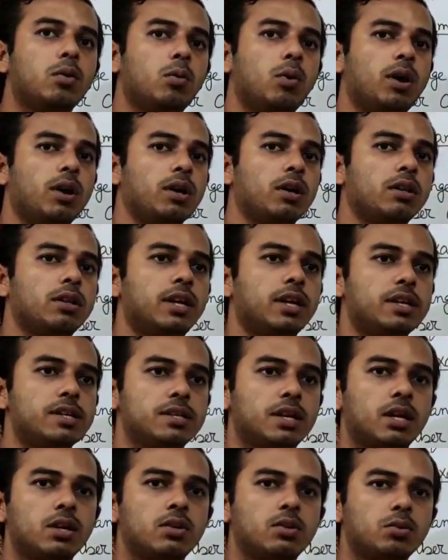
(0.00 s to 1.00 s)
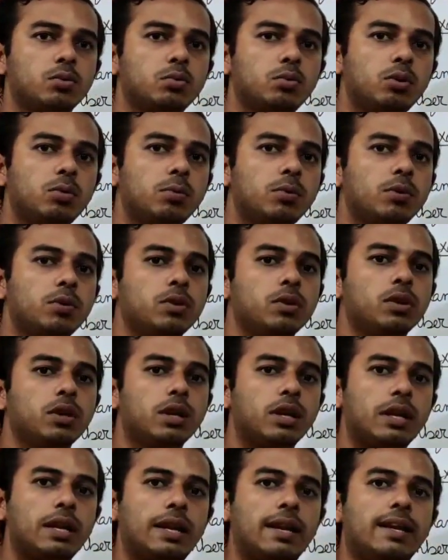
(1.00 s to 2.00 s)
what the result will be
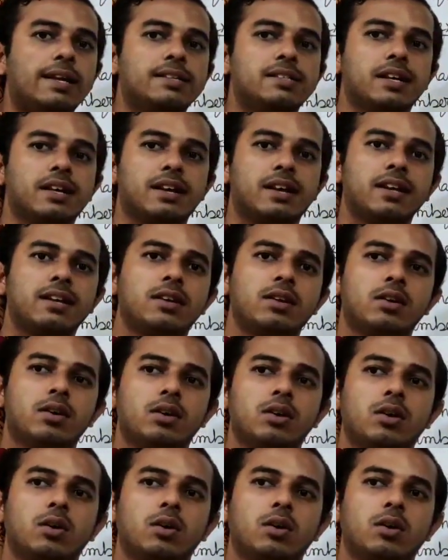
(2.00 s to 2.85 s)
lesser, right?